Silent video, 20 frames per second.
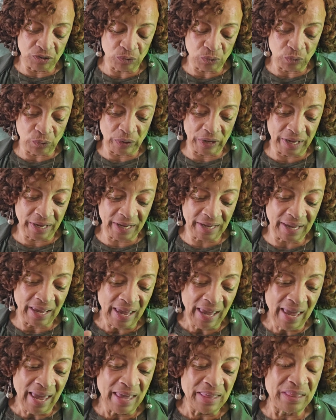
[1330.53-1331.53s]
real quick.
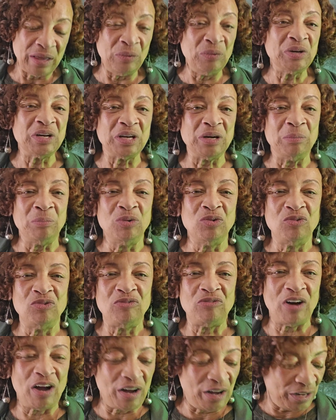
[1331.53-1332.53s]
And we're going to
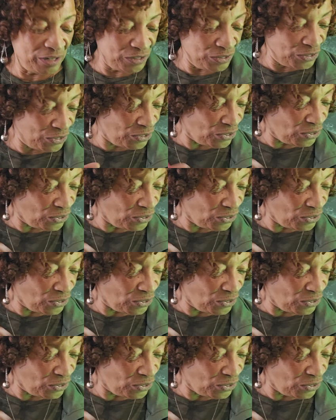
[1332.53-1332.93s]
move on